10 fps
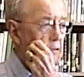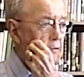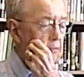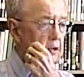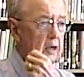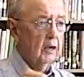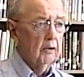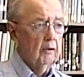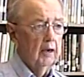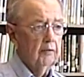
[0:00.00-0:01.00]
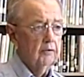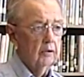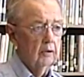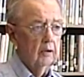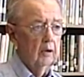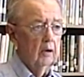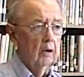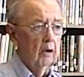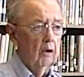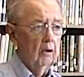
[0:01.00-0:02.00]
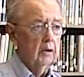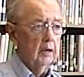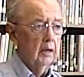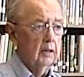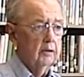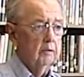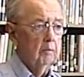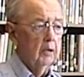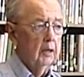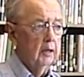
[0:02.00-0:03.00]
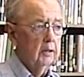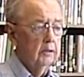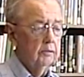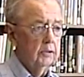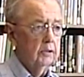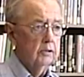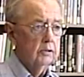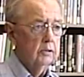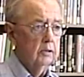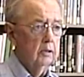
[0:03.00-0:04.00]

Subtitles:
3 aircraft altogether in my 2 years.